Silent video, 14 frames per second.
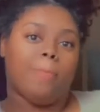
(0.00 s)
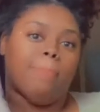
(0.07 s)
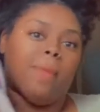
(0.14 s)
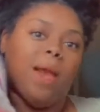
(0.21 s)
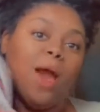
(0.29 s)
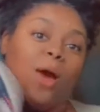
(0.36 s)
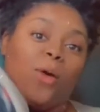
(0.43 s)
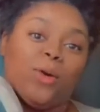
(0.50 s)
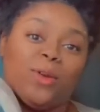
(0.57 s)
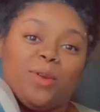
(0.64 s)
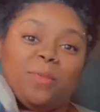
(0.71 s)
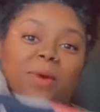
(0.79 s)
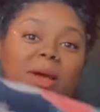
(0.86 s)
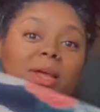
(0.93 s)
I
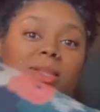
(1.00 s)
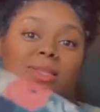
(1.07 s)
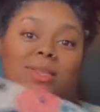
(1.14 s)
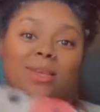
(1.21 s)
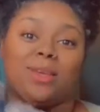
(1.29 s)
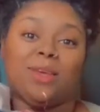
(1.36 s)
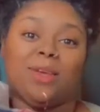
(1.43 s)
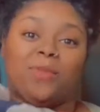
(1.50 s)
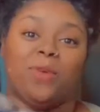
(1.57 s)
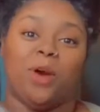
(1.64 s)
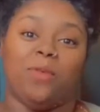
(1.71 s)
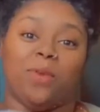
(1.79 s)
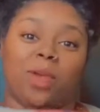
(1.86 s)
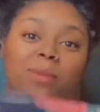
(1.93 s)
ordered my auntie a gift
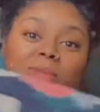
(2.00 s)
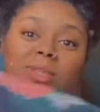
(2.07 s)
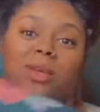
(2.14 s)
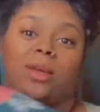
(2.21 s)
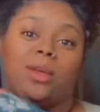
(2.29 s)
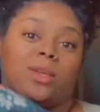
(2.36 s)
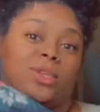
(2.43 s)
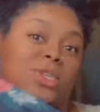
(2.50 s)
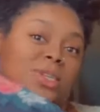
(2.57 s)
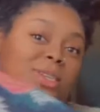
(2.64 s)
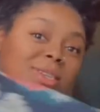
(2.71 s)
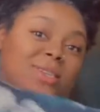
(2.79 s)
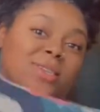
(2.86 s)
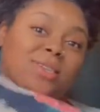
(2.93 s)
off Amazon and she
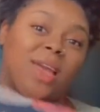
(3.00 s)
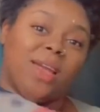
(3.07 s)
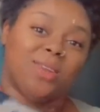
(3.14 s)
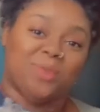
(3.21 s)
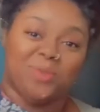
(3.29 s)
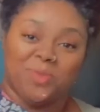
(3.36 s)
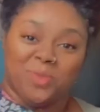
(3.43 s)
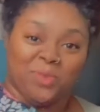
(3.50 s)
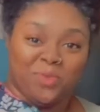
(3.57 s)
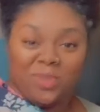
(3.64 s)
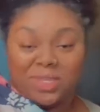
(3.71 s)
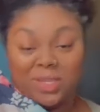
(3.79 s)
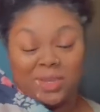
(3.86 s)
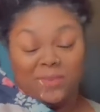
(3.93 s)
is scheduled to
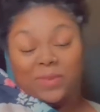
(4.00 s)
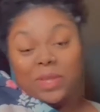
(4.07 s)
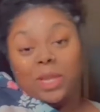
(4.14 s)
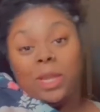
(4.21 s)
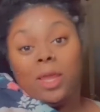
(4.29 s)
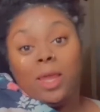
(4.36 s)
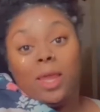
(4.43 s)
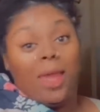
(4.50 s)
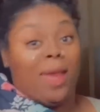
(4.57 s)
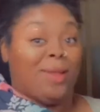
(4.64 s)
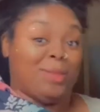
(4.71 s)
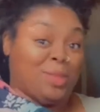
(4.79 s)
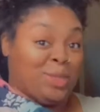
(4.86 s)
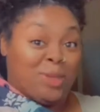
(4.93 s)
receive it
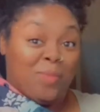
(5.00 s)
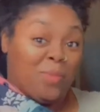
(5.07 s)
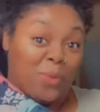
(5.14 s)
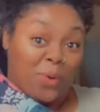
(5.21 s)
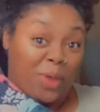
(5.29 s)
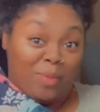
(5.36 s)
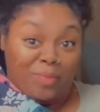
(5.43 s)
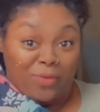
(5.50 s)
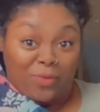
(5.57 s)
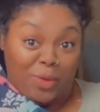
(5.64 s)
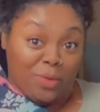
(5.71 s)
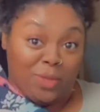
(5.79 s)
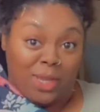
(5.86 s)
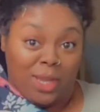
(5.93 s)
at some point
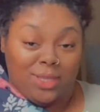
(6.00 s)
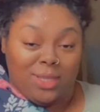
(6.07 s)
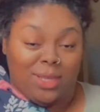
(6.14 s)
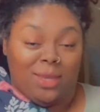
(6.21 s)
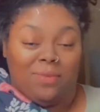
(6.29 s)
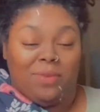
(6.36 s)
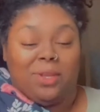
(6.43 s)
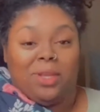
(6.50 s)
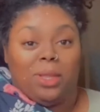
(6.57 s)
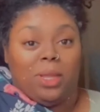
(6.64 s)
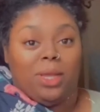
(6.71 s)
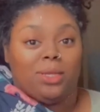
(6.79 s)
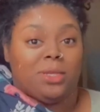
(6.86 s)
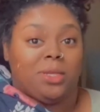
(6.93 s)
before Thanksgiving,
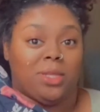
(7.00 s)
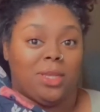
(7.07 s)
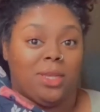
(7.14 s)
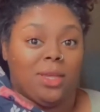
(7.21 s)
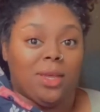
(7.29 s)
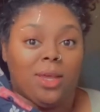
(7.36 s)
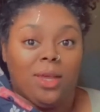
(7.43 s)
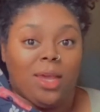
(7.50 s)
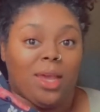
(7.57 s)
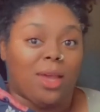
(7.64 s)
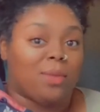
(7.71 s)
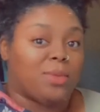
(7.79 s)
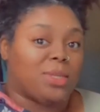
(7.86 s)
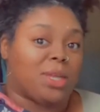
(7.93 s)
allegedly.
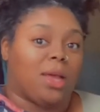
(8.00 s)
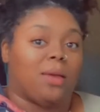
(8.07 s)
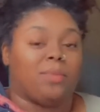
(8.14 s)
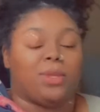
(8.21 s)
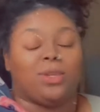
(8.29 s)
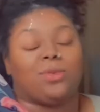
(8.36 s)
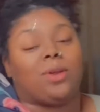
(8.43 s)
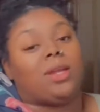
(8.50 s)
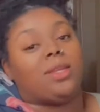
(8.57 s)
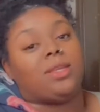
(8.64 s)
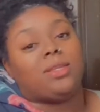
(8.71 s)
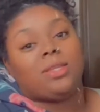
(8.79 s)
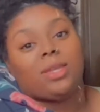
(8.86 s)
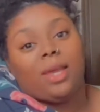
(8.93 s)
Amazon be trying to
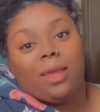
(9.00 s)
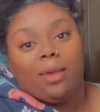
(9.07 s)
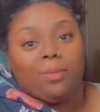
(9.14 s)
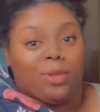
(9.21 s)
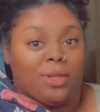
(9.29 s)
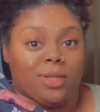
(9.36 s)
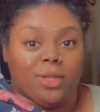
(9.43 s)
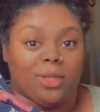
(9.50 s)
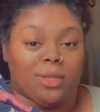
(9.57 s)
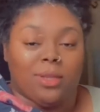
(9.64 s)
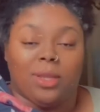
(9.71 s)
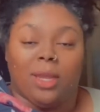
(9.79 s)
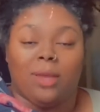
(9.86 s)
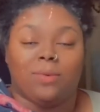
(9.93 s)
scam a
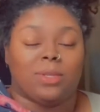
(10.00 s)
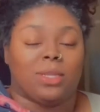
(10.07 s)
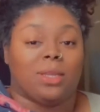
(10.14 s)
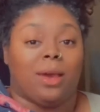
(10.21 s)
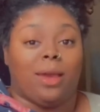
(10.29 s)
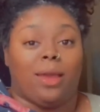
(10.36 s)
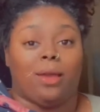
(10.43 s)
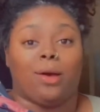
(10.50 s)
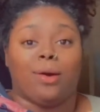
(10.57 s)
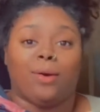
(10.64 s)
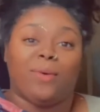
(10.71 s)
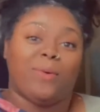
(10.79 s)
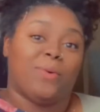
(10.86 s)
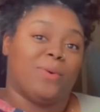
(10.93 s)
nigga. They was like,
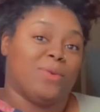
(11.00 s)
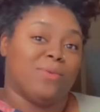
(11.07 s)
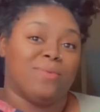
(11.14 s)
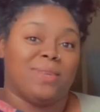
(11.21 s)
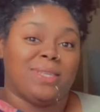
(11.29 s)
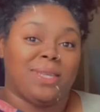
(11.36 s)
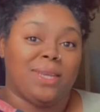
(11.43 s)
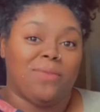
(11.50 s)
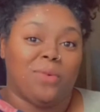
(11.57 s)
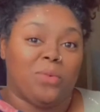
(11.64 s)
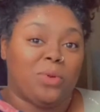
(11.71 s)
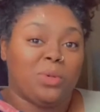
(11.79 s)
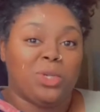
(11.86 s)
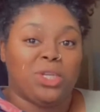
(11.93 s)
oh, you'll receive it.
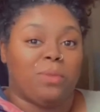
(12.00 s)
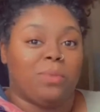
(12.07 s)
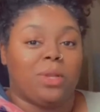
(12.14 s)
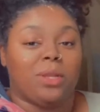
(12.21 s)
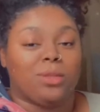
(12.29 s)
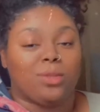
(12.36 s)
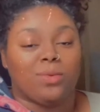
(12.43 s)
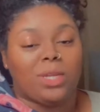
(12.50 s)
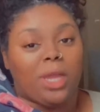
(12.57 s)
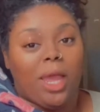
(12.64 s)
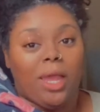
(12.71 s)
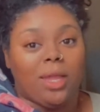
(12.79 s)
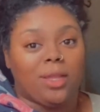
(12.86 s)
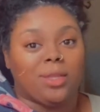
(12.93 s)
We'll ship it in three
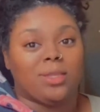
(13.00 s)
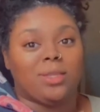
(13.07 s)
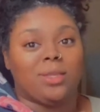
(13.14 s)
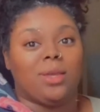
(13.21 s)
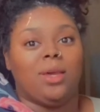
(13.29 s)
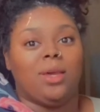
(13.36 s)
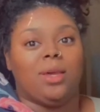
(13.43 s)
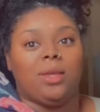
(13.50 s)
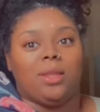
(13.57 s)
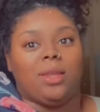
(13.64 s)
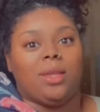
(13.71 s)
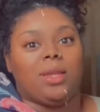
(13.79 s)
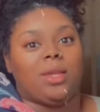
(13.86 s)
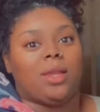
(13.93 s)
days.
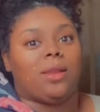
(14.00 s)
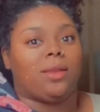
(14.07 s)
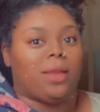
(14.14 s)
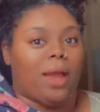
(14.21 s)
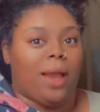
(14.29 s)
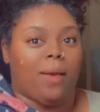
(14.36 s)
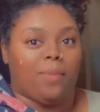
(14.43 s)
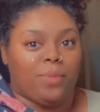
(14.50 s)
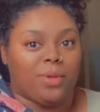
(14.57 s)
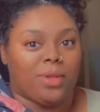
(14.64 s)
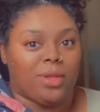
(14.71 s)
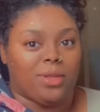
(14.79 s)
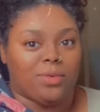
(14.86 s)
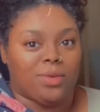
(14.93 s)
Then I
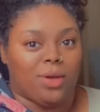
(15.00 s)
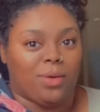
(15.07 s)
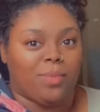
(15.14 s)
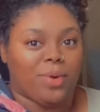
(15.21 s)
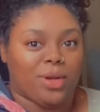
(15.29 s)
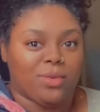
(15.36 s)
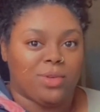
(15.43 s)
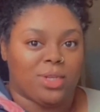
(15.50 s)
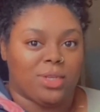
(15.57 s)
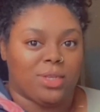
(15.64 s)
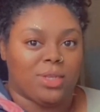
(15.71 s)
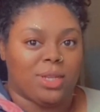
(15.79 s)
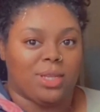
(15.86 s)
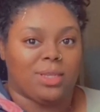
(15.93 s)
put, you know,
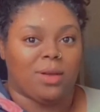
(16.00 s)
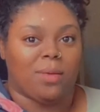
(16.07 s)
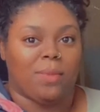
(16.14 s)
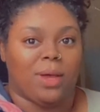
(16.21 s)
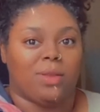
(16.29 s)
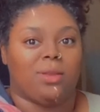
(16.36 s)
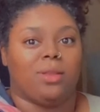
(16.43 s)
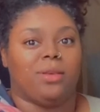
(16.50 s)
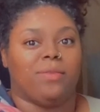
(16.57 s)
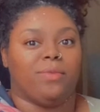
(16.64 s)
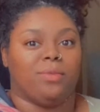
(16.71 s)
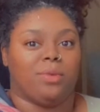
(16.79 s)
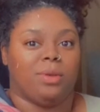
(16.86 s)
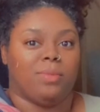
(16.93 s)
purchase. They talk about
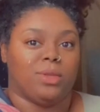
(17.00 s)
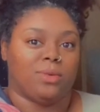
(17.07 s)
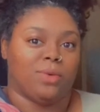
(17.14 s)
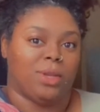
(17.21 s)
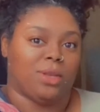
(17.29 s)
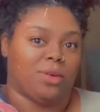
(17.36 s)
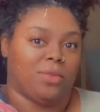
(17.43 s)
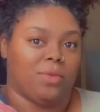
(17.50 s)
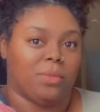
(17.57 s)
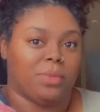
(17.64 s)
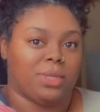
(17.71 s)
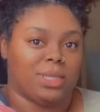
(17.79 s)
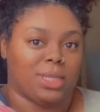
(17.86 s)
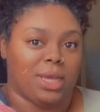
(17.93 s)
delivery between November
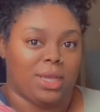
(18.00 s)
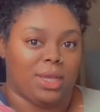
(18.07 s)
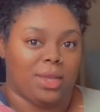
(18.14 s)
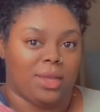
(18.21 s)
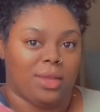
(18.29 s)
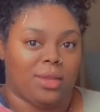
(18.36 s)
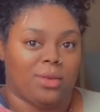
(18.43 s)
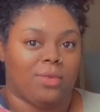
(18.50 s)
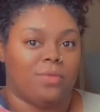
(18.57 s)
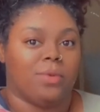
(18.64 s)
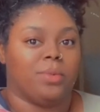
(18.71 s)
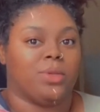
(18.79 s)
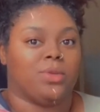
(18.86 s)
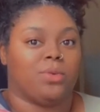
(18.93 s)
2nd and
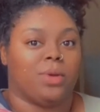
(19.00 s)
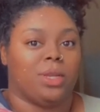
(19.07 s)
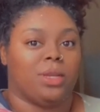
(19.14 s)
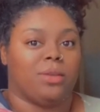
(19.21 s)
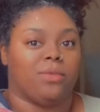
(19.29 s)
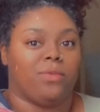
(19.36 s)
November 20th.